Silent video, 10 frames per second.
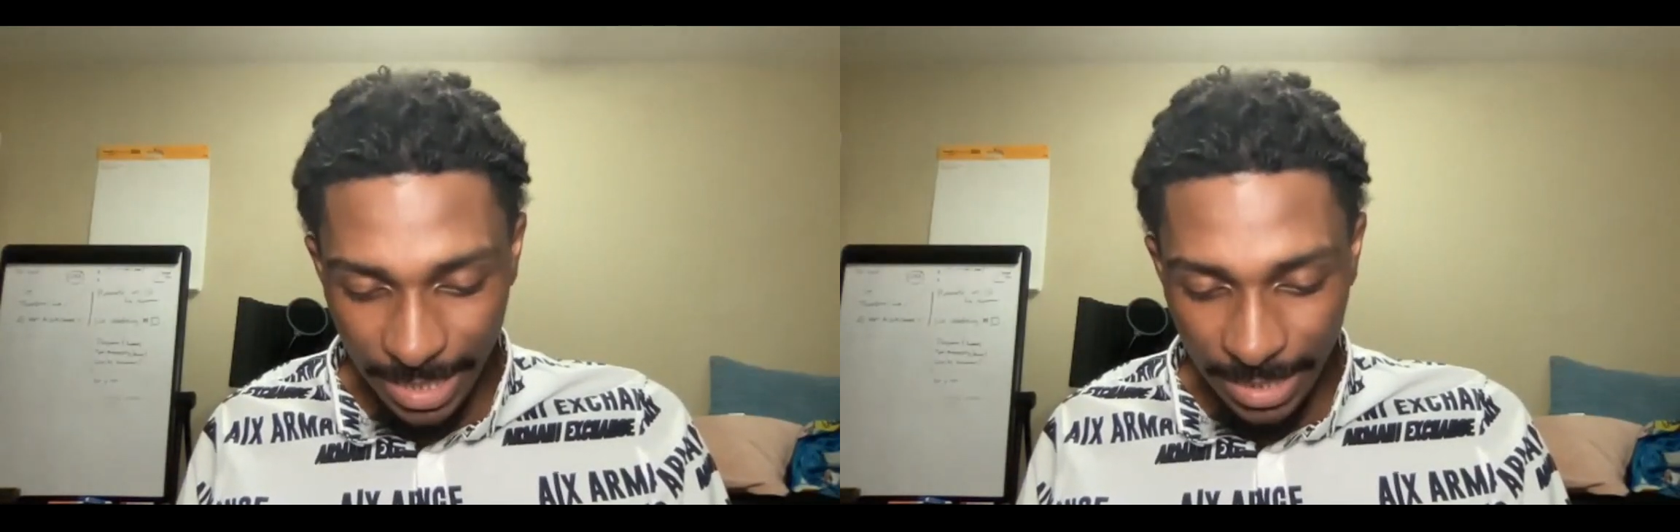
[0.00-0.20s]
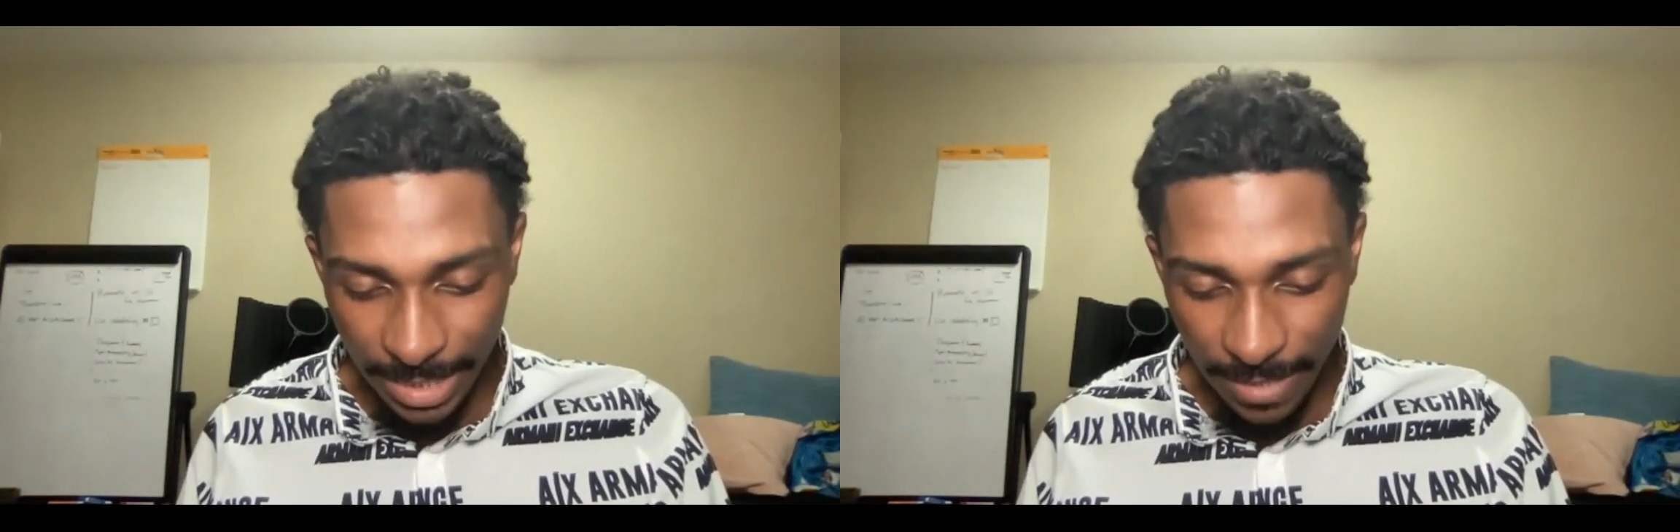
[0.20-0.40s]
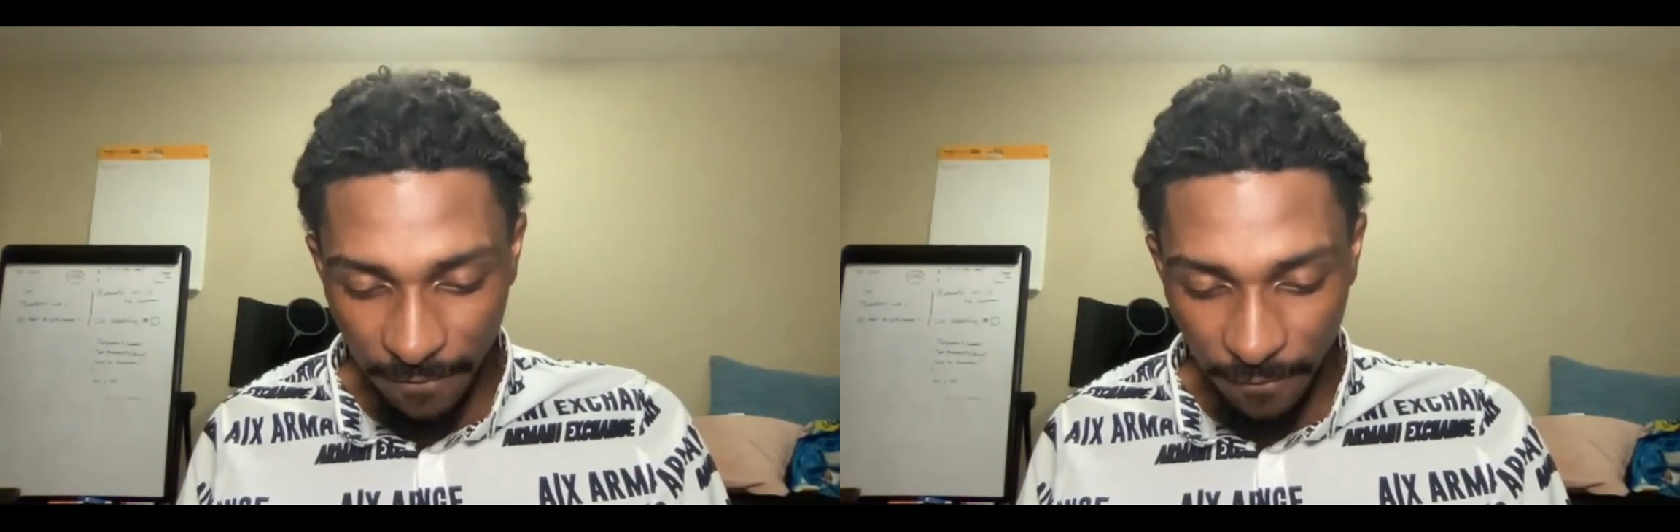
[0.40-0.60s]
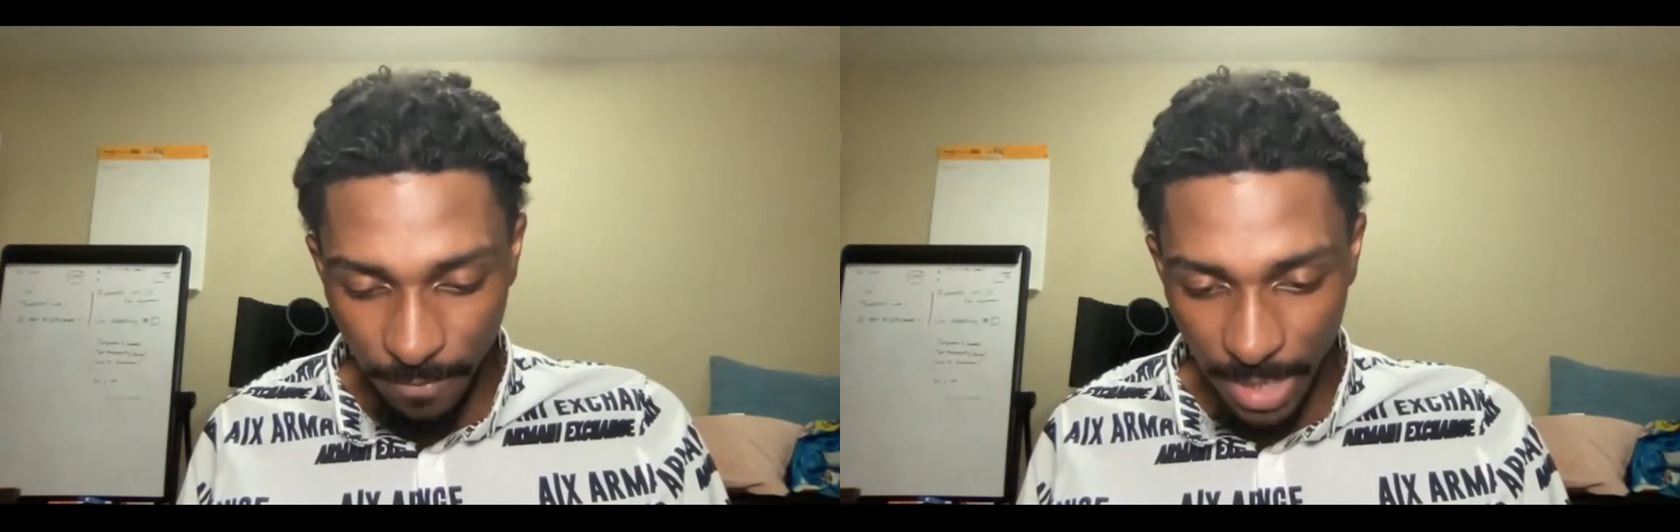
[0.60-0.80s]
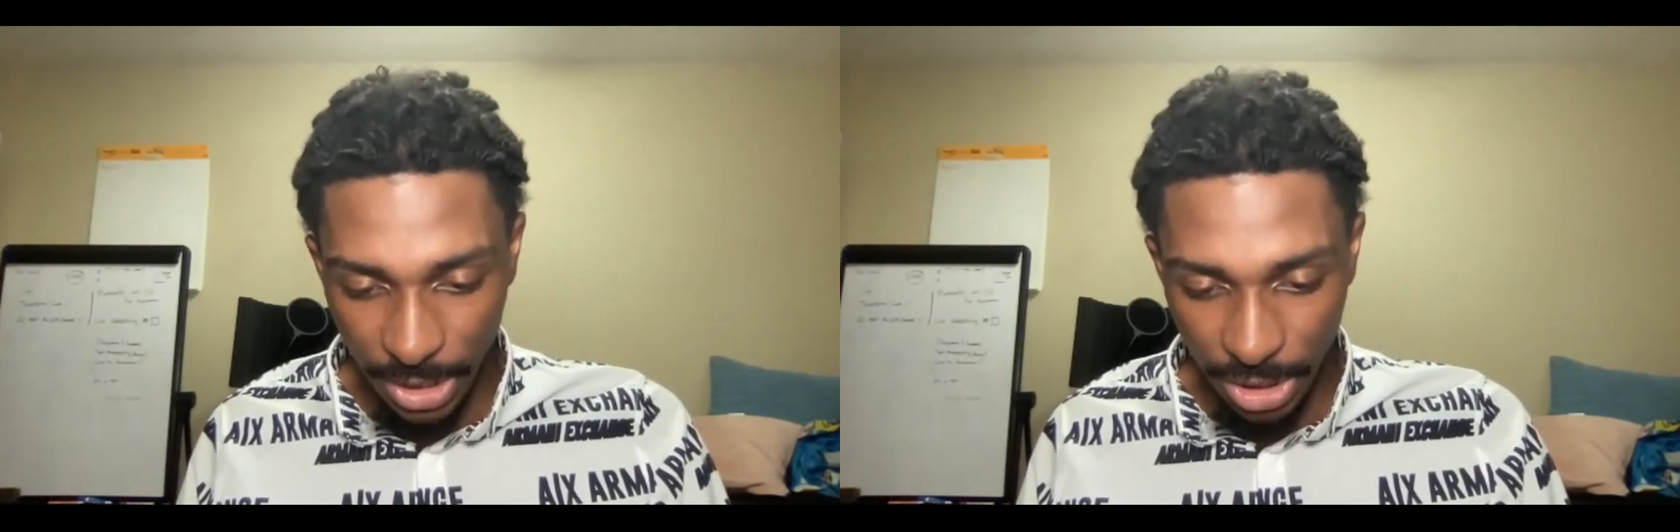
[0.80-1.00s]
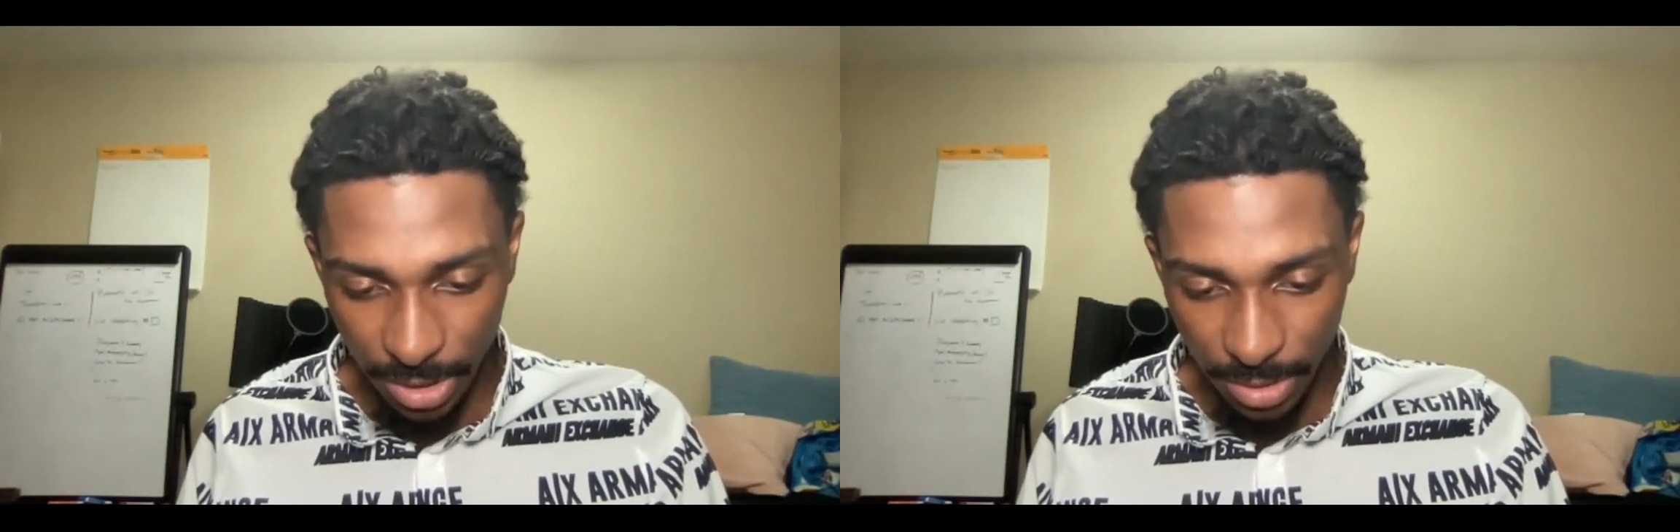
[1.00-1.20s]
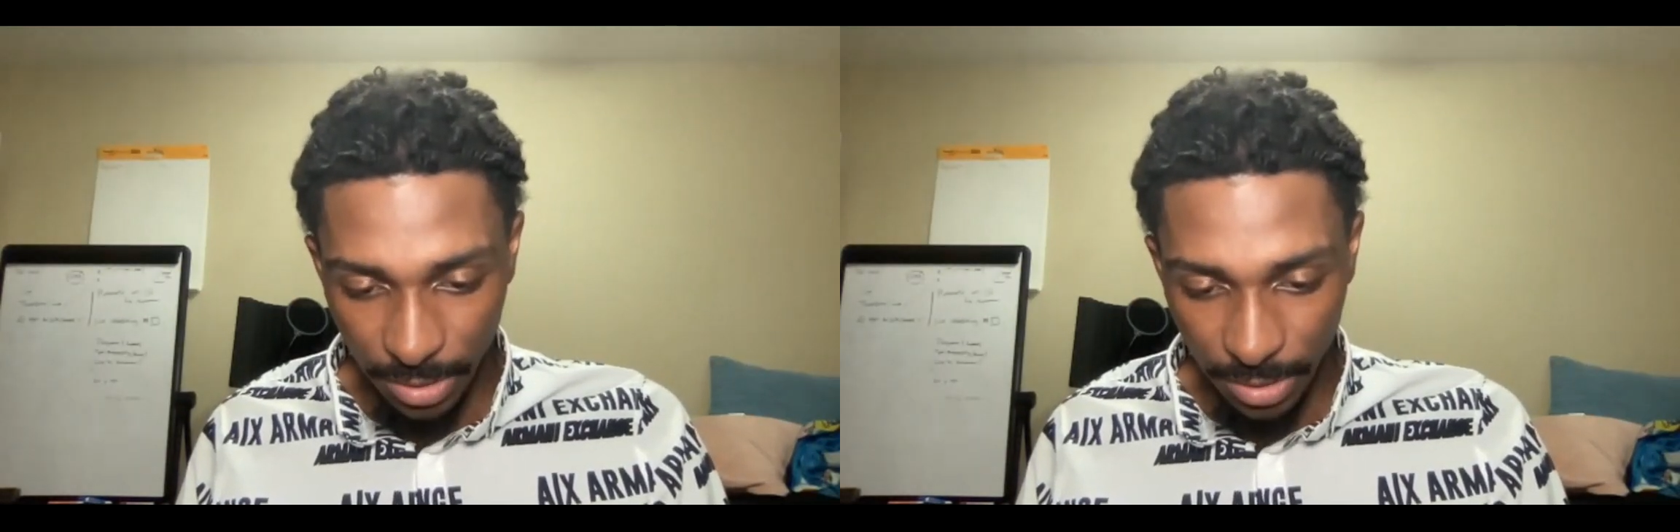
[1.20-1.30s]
this information,